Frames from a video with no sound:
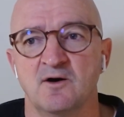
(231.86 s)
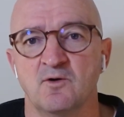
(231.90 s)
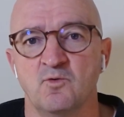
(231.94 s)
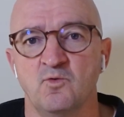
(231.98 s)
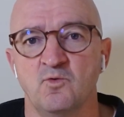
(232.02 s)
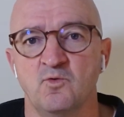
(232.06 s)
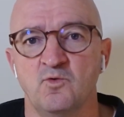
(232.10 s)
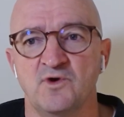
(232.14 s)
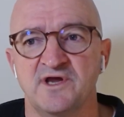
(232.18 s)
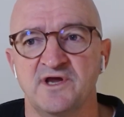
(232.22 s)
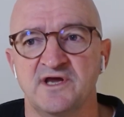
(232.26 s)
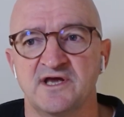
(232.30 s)

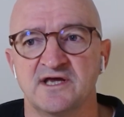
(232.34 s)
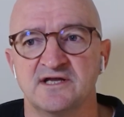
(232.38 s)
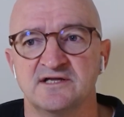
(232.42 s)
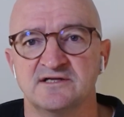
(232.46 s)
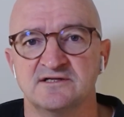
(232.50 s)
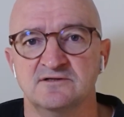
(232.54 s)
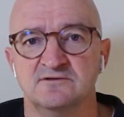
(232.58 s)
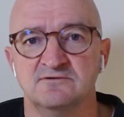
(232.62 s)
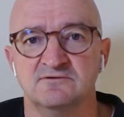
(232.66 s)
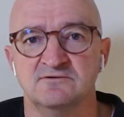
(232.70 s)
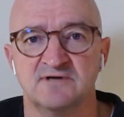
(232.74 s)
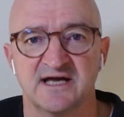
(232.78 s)
We
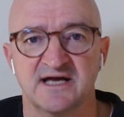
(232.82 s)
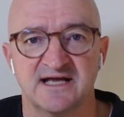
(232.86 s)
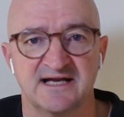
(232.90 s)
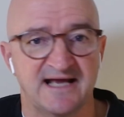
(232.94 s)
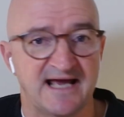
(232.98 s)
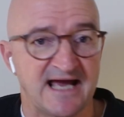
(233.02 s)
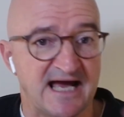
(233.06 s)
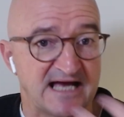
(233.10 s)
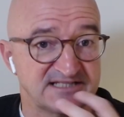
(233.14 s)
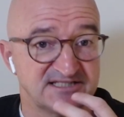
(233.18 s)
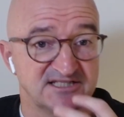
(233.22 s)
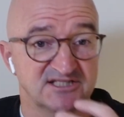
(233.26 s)
can look
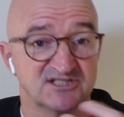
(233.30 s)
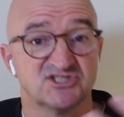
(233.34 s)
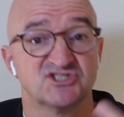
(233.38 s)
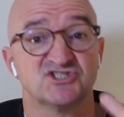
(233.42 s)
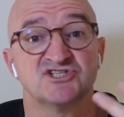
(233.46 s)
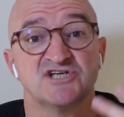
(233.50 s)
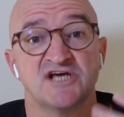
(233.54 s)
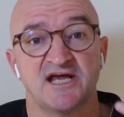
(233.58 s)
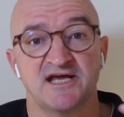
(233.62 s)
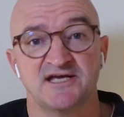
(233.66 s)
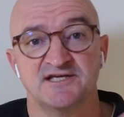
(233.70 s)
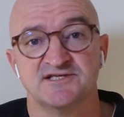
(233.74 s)
at gas
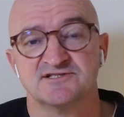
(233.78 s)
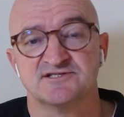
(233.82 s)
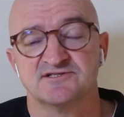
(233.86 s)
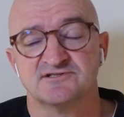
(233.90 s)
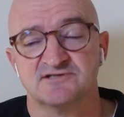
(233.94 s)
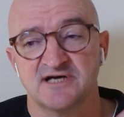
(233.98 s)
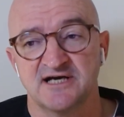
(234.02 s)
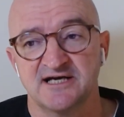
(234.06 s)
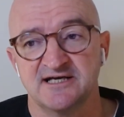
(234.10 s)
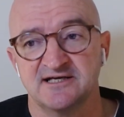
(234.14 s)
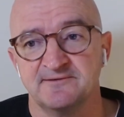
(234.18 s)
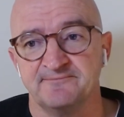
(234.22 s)
exchange,
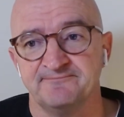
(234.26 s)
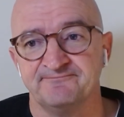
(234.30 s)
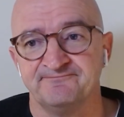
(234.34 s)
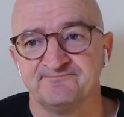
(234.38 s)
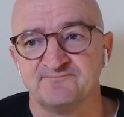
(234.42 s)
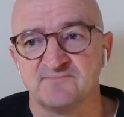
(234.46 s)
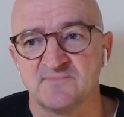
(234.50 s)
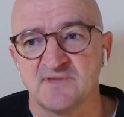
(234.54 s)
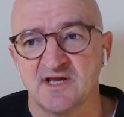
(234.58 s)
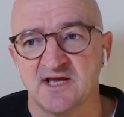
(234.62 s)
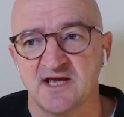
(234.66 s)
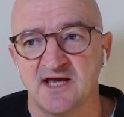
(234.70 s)
right?
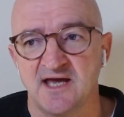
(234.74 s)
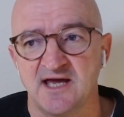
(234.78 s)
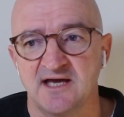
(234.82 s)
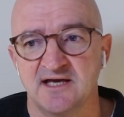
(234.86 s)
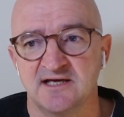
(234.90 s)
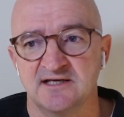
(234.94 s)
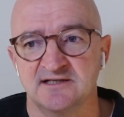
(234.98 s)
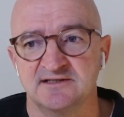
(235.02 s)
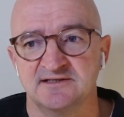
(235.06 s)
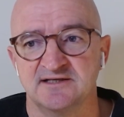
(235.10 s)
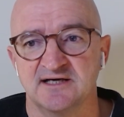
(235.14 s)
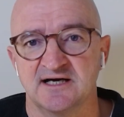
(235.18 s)

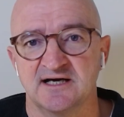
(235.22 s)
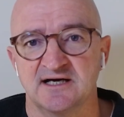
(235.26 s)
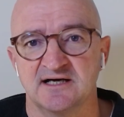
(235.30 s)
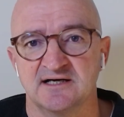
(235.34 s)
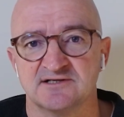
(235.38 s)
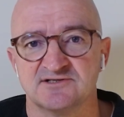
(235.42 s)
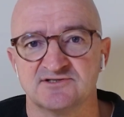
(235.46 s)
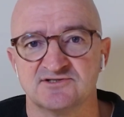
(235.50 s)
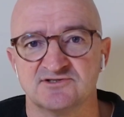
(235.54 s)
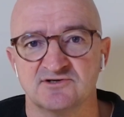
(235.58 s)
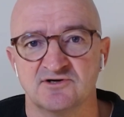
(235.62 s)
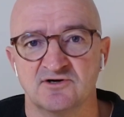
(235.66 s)
And
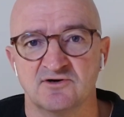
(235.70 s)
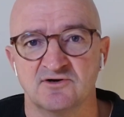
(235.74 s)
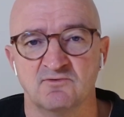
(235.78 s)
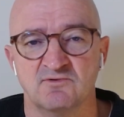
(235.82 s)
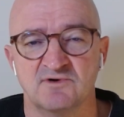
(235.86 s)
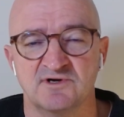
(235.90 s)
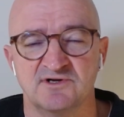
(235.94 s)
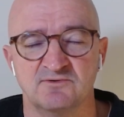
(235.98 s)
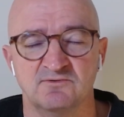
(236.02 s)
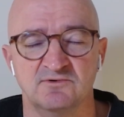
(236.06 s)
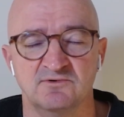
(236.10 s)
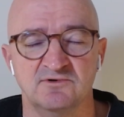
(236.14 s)
so
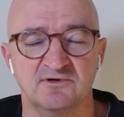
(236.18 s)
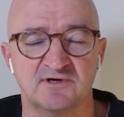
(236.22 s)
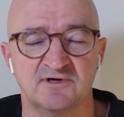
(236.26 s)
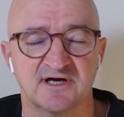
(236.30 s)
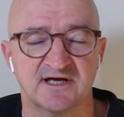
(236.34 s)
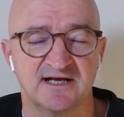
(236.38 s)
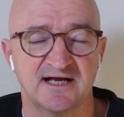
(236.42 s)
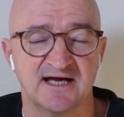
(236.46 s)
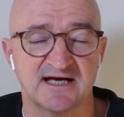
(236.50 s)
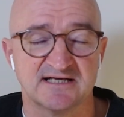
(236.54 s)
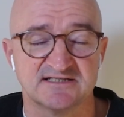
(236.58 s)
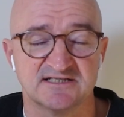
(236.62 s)
when we look
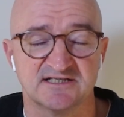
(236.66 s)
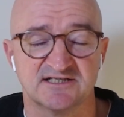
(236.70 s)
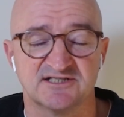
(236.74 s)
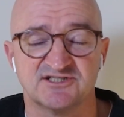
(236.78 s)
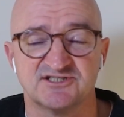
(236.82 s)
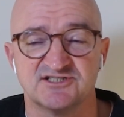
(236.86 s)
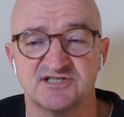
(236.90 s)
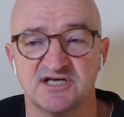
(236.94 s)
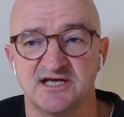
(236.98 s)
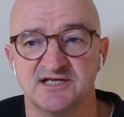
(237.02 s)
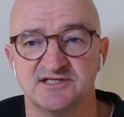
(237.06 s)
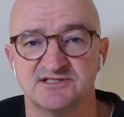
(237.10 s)
at gas
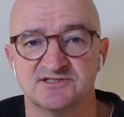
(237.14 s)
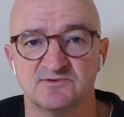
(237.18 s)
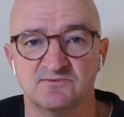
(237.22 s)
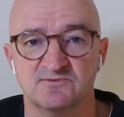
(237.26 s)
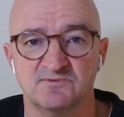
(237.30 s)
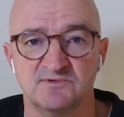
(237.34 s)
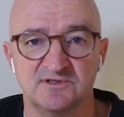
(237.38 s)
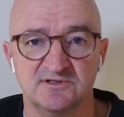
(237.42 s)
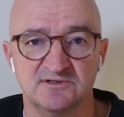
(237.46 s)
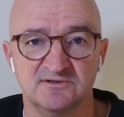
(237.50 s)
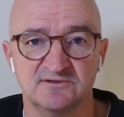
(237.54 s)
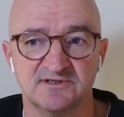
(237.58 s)
exchange,
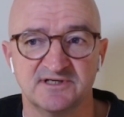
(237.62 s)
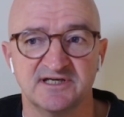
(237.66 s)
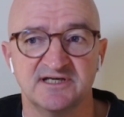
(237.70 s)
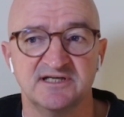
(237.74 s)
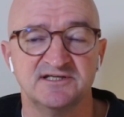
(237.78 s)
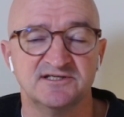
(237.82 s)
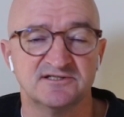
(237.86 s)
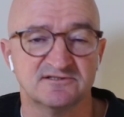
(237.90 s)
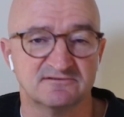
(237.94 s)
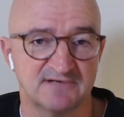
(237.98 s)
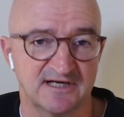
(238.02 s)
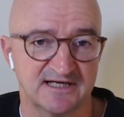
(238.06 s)
we look
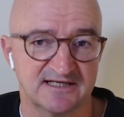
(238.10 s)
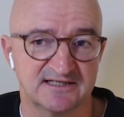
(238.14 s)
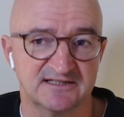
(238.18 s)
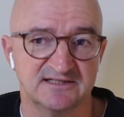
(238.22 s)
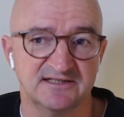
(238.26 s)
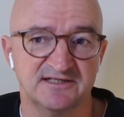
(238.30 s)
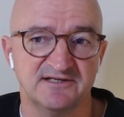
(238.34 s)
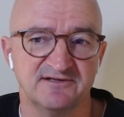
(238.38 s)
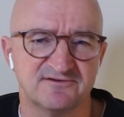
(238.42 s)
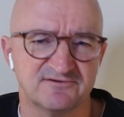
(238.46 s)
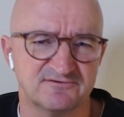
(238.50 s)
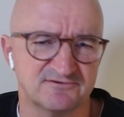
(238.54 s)

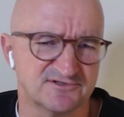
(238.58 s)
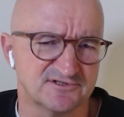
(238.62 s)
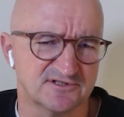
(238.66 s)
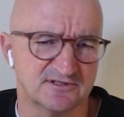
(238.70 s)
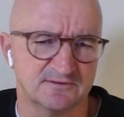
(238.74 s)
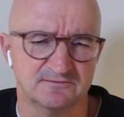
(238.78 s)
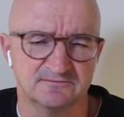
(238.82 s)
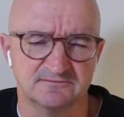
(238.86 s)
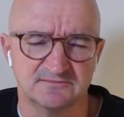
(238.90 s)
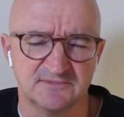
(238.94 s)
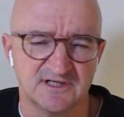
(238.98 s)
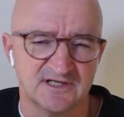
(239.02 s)
indirectly through
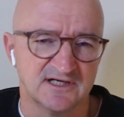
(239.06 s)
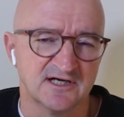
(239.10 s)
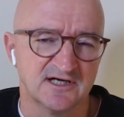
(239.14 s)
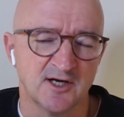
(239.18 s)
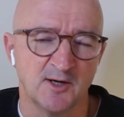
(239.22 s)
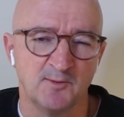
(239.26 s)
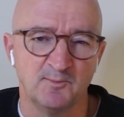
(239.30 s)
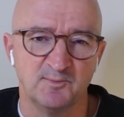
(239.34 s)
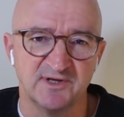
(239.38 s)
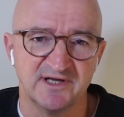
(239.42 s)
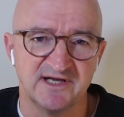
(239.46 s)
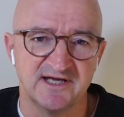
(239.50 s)
some
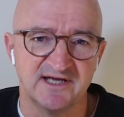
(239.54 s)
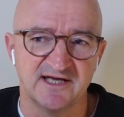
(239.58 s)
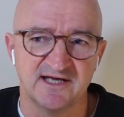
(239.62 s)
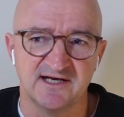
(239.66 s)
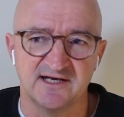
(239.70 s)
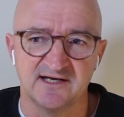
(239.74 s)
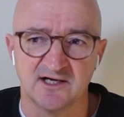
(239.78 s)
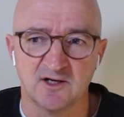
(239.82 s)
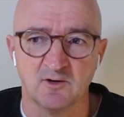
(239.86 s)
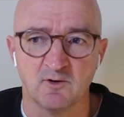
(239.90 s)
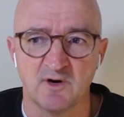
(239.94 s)
complicated